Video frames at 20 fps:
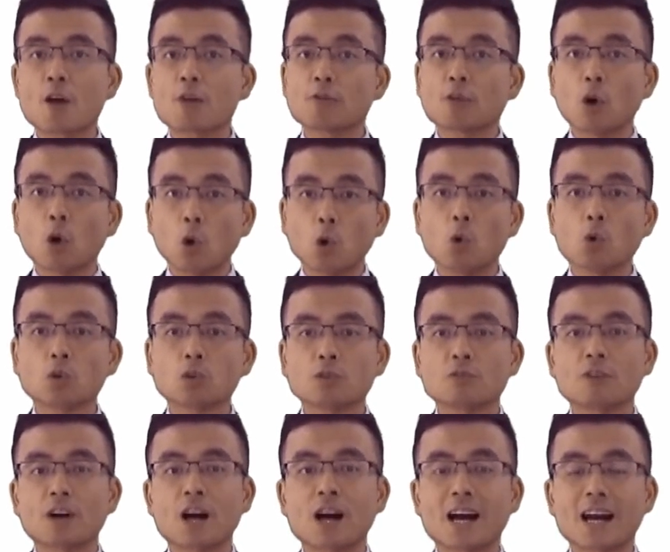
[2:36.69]
for all
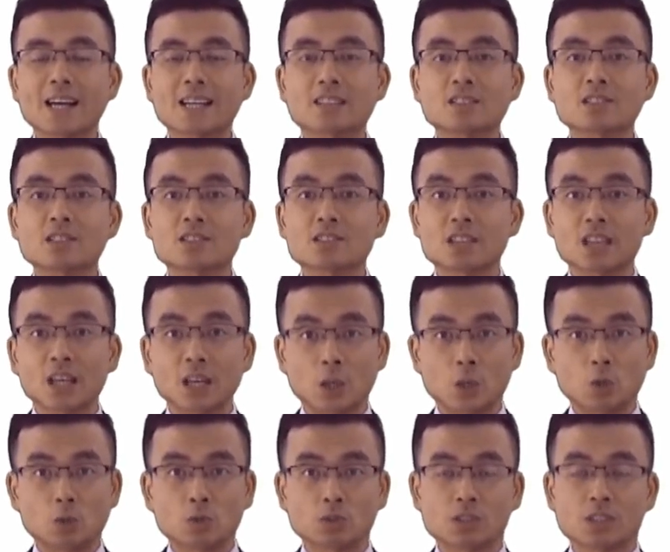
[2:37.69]
of our ACCA
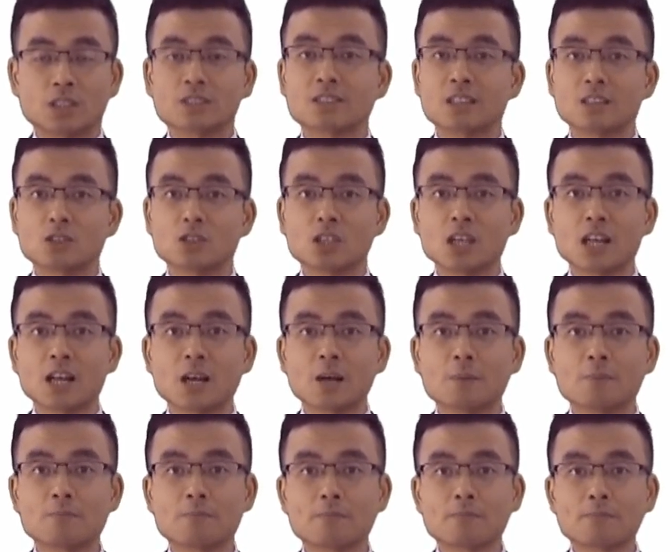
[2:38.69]
courses this year.